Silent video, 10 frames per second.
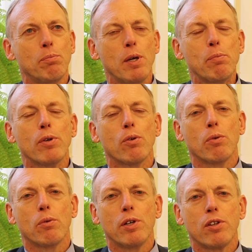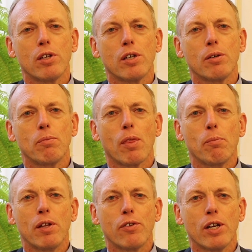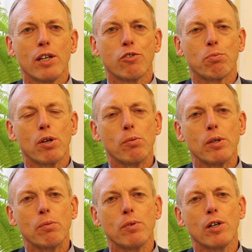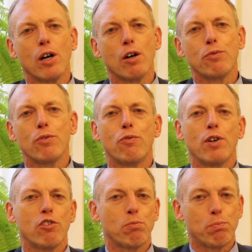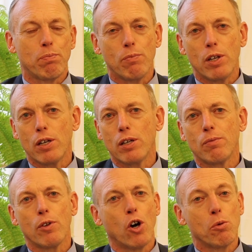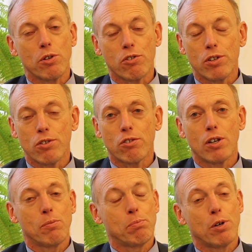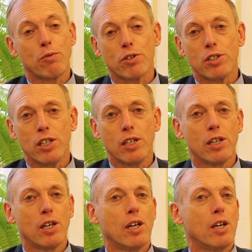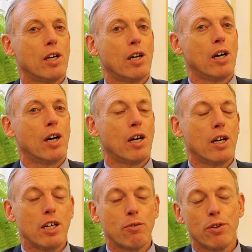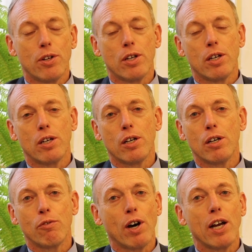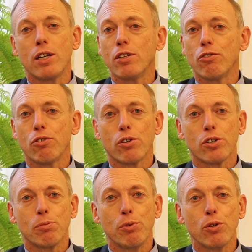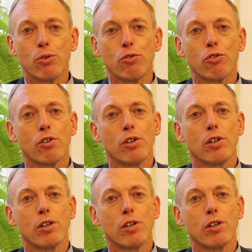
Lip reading: People with a mental health problem often face homelessness, poverty, even violence or abuse,